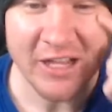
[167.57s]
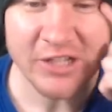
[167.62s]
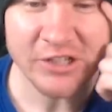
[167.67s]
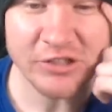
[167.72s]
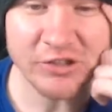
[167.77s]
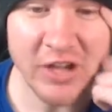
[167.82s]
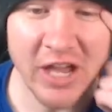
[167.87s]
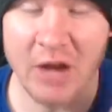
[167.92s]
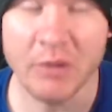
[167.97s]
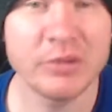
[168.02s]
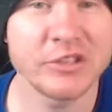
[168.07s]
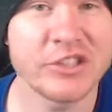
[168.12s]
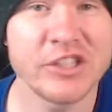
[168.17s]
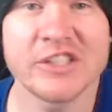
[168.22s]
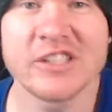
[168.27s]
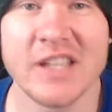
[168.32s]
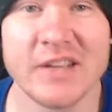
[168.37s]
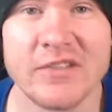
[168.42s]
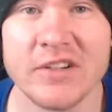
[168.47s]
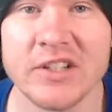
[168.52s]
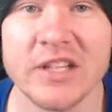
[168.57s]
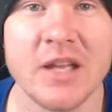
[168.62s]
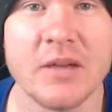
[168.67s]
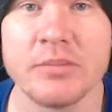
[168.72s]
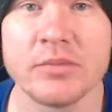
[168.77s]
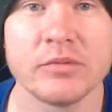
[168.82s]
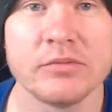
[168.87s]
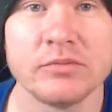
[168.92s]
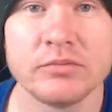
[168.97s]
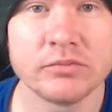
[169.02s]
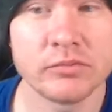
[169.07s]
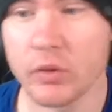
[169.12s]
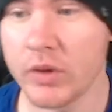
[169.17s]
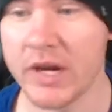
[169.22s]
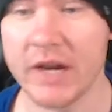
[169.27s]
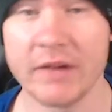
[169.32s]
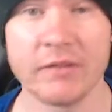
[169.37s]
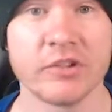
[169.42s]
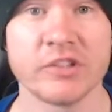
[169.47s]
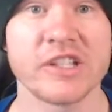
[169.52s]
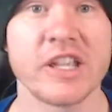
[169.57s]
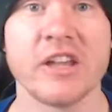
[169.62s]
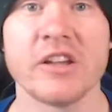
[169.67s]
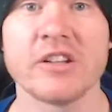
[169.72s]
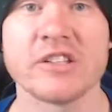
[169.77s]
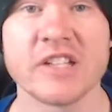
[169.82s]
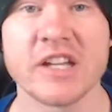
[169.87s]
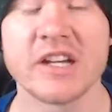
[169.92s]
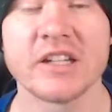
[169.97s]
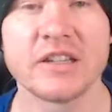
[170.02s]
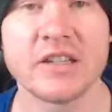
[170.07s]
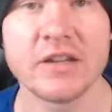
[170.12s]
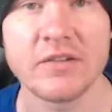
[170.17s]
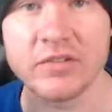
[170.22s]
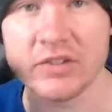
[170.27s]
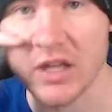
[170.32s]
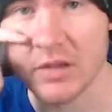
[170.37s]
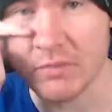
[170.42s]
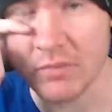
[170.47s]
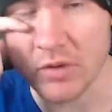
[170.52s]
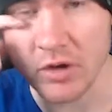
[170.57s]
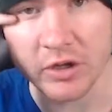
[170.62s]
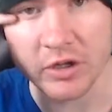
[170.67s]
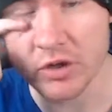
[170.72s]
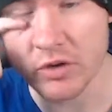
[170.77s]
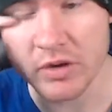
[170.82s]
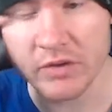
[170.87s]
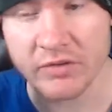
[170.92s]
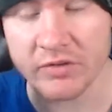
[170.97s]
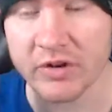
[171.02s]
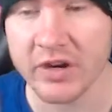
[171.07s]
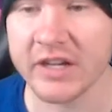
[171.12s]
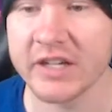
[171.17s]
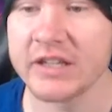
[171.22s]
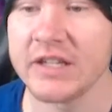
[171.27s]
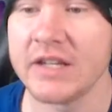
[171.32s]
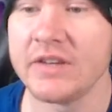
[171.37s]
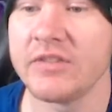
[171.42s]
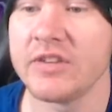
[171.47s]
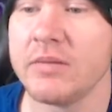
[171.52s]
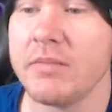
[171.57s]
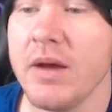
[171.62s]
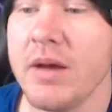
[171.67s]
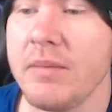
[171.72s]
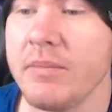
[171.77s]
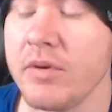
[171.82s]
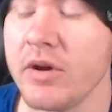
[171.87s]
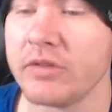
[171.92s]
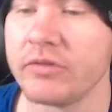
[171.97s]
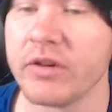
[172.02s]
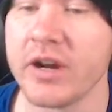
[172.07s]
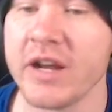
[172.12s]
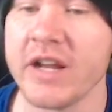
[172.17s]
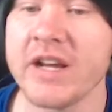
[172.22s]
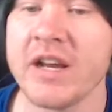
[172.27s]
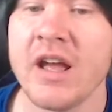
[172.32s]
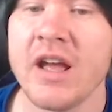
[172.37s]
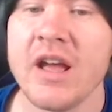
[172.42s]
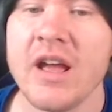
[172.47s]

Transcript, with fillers: So I would just level up whatever skills I could level up on whoever I could level them up on, right?